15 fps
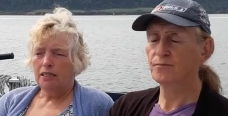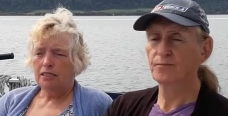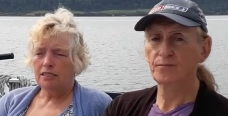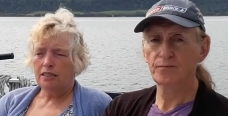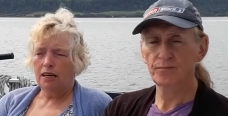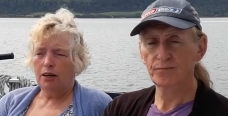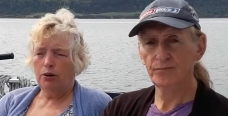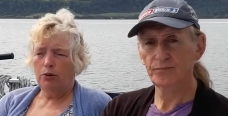
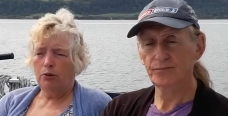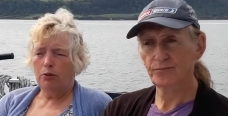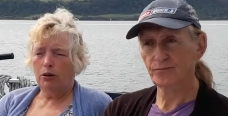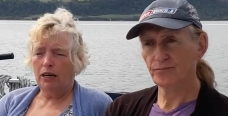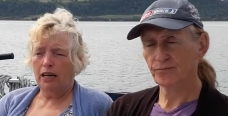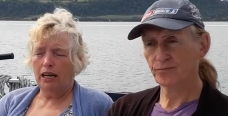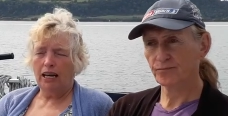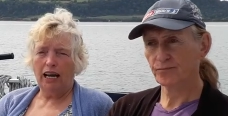Speaker 1: So,
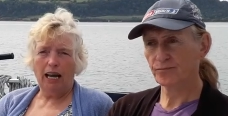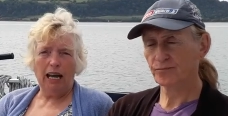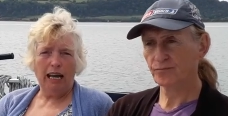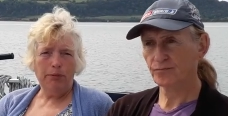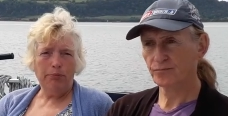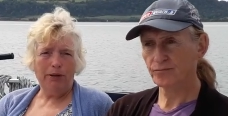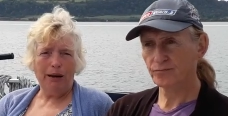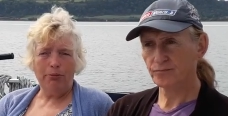
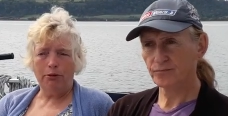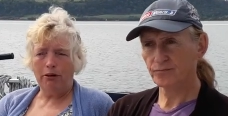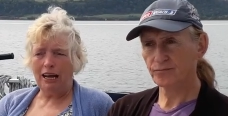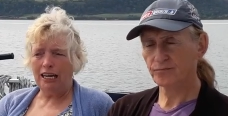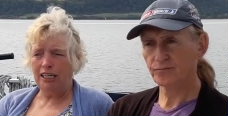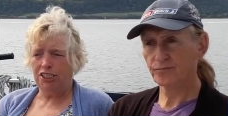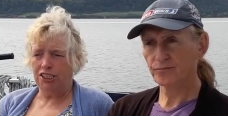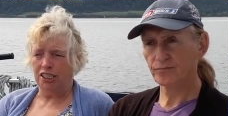in
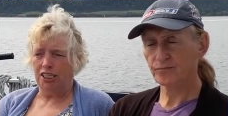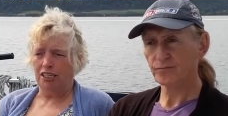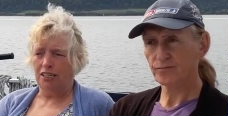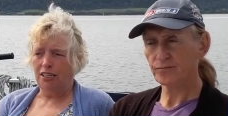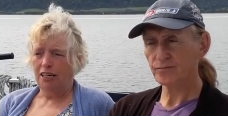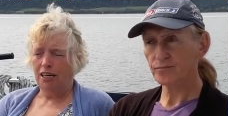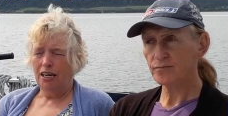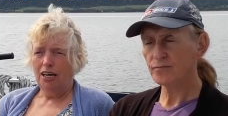
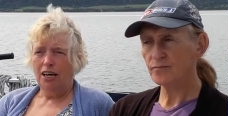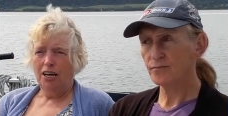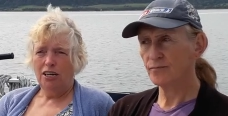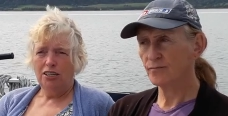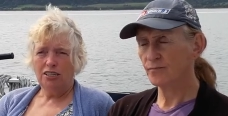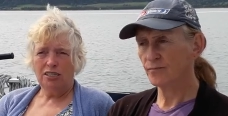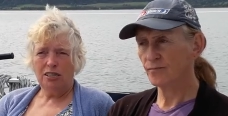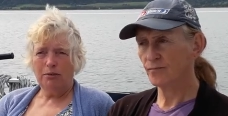preparation,
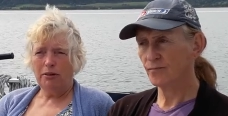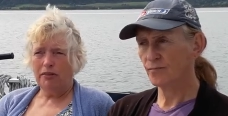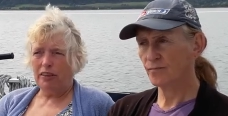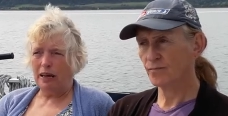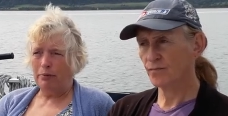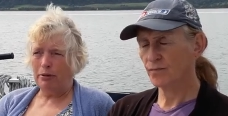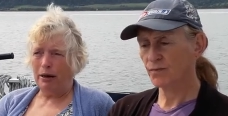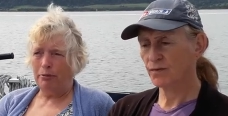some of
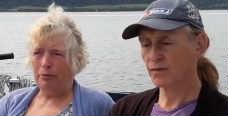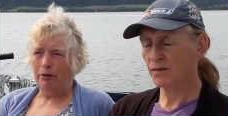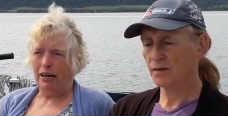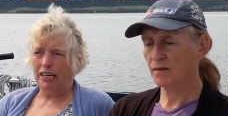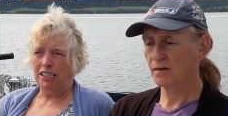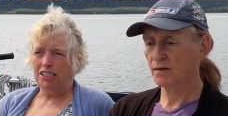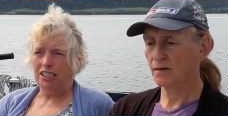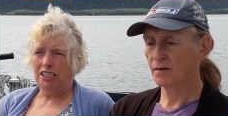that
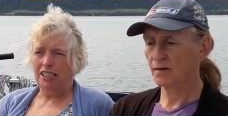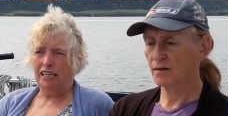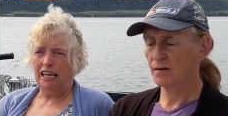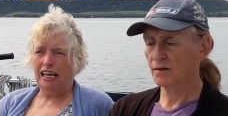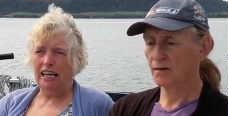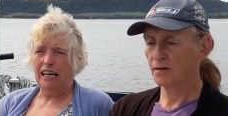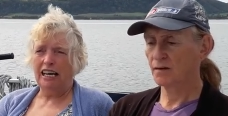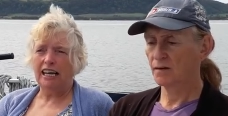preparation
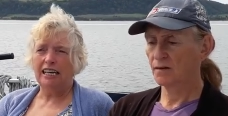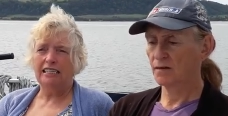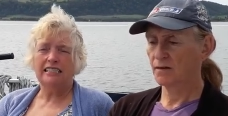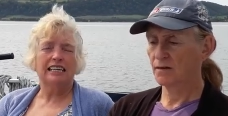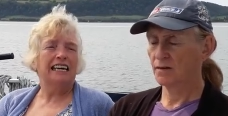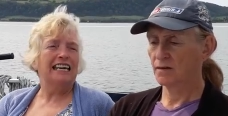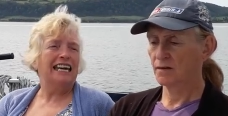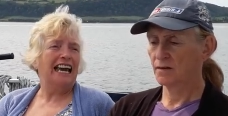
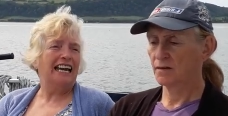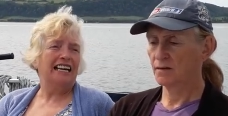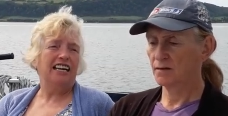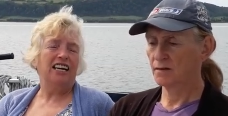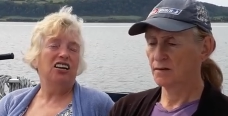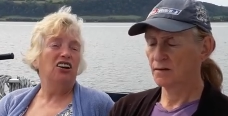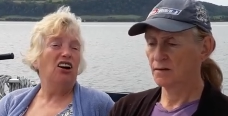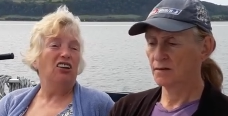is
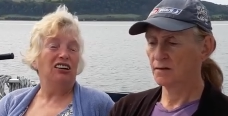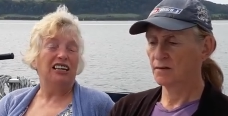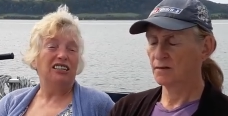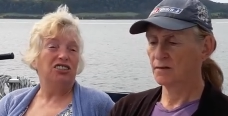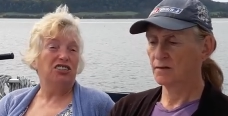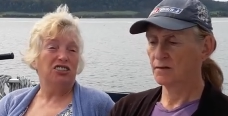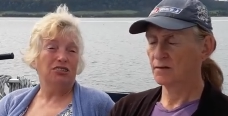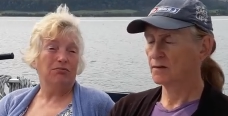gaining
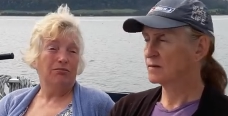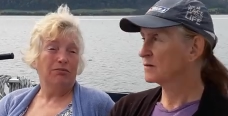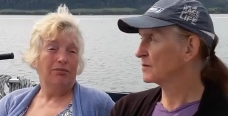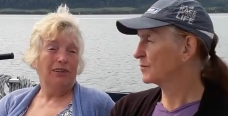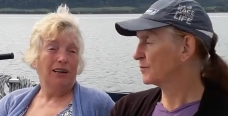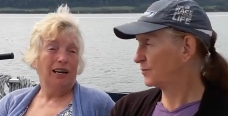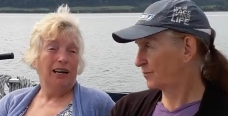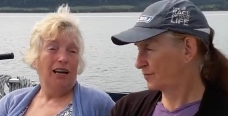knowledge.
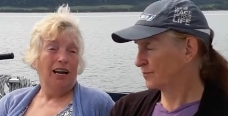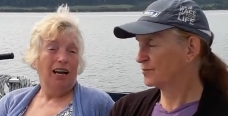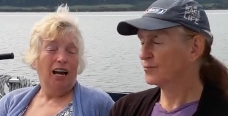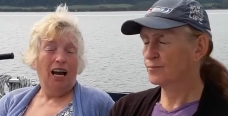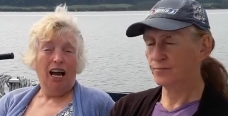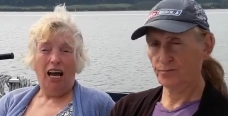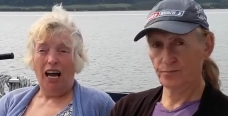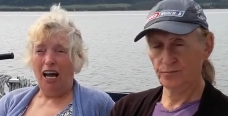
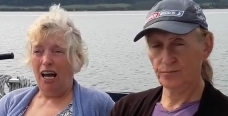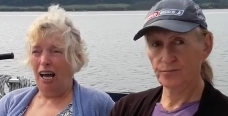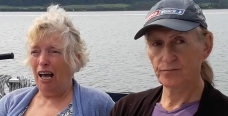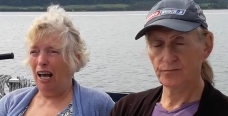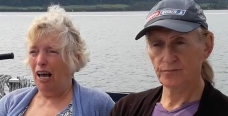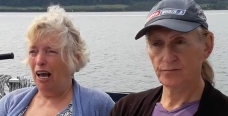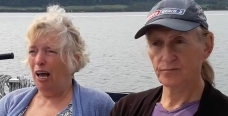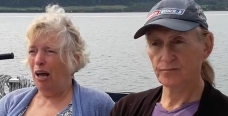Hmm.
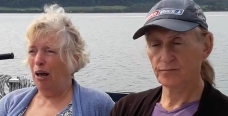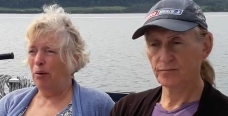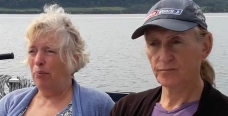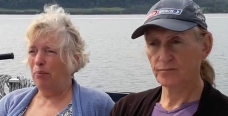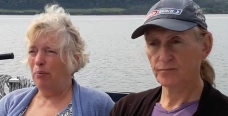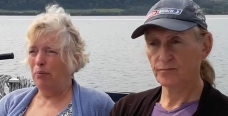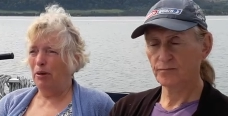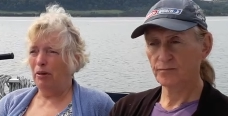
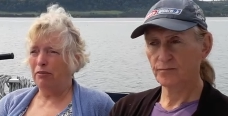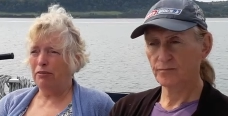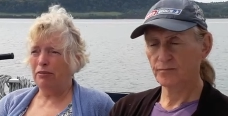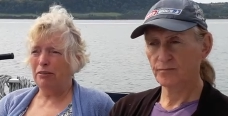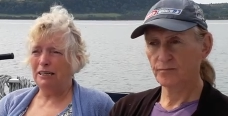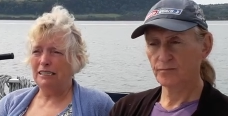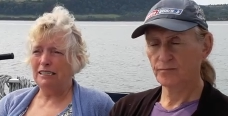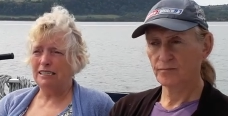Um,
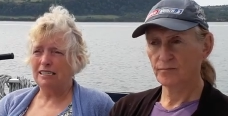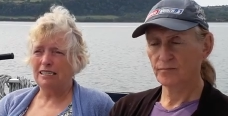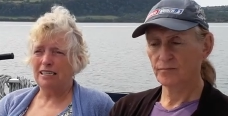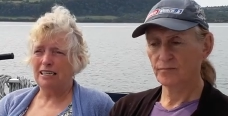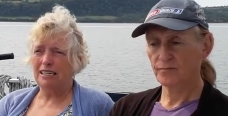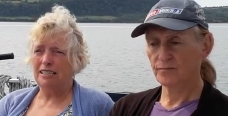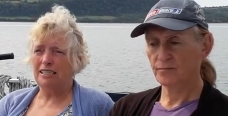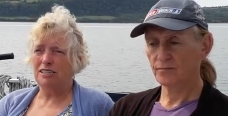for
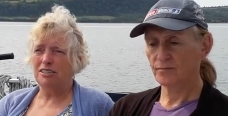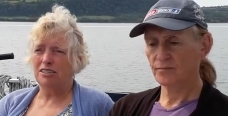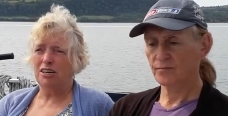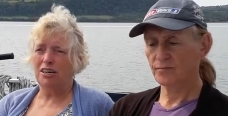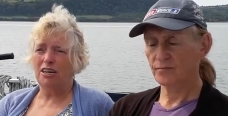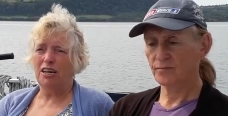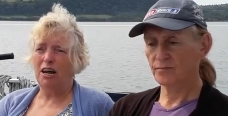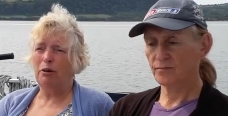instance,
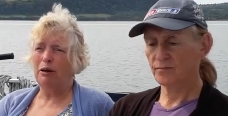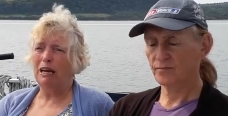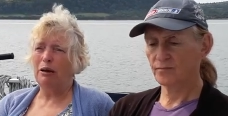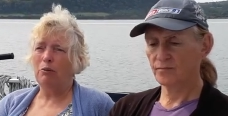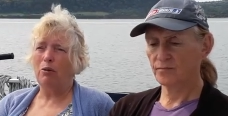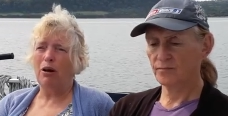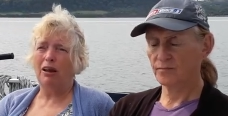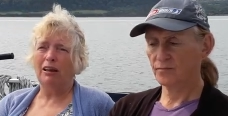
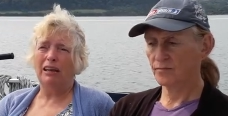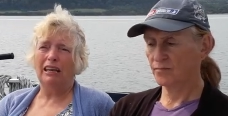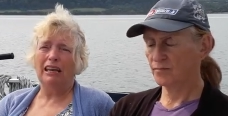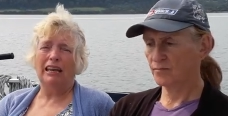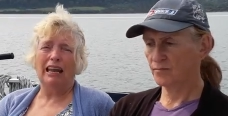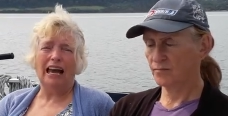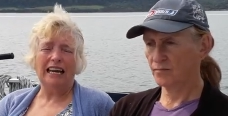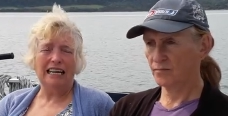knowing what
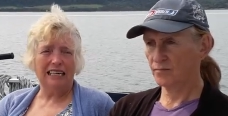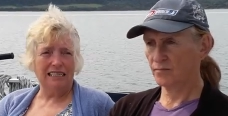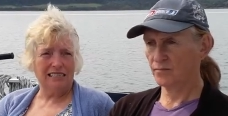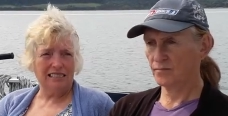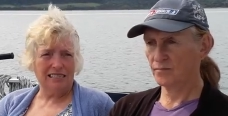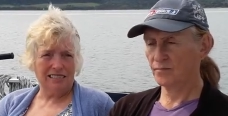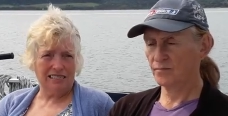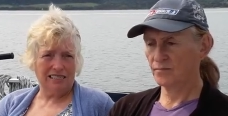
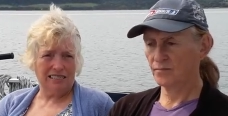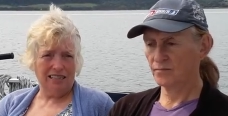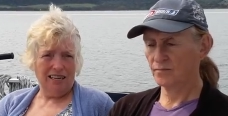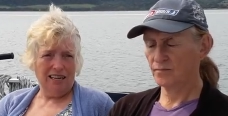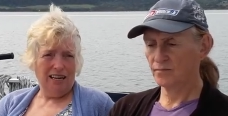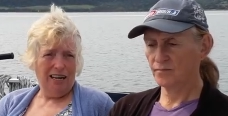lights